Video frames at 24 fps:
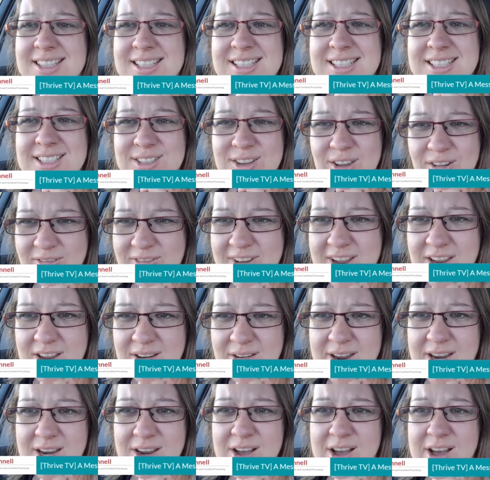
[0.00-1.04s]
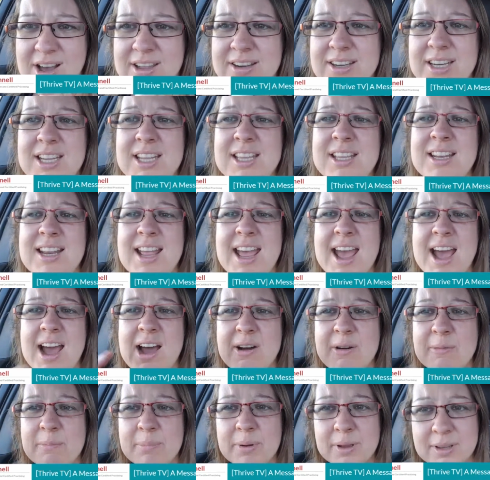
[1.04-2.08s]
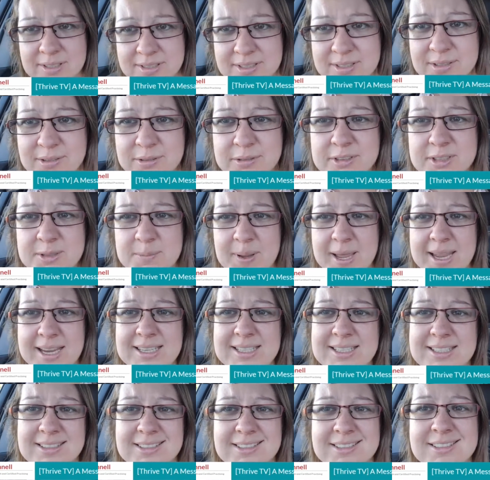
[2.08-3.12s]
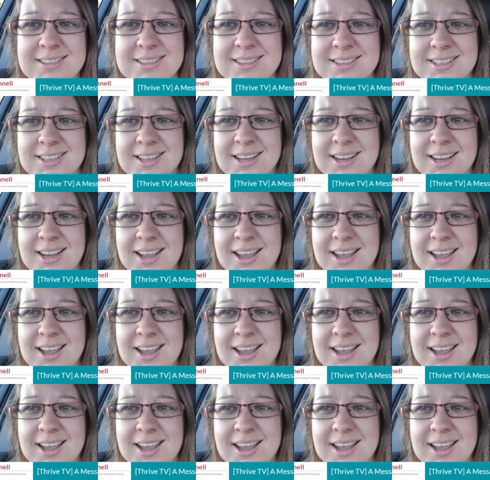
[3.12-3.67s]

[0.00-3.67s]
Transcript: survey going on in our personal spaces